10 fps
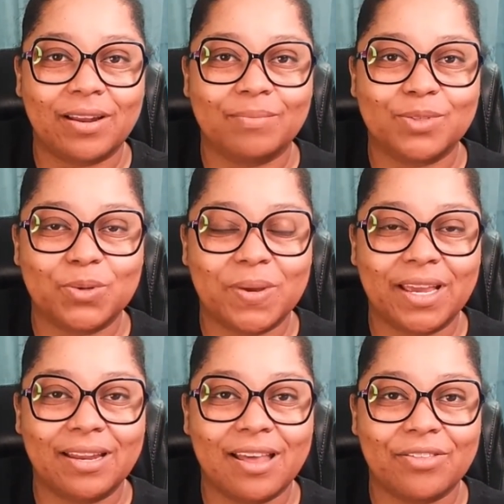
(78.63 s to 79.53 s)
I'm doing
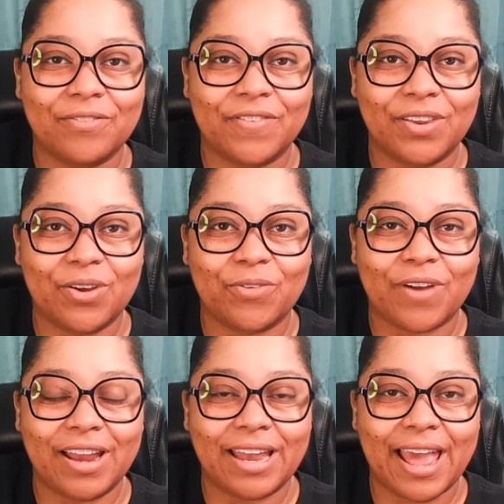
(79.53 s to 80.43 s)
another video
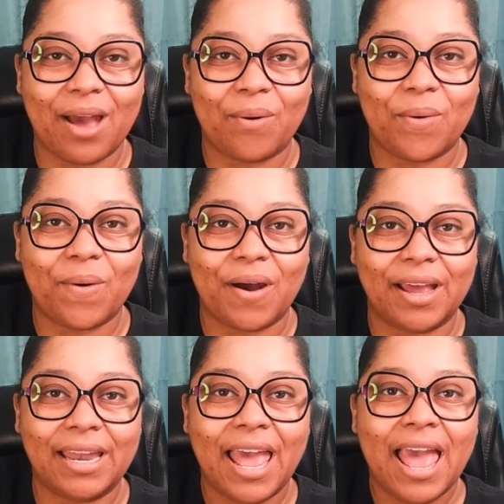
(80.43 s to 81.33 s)
right now on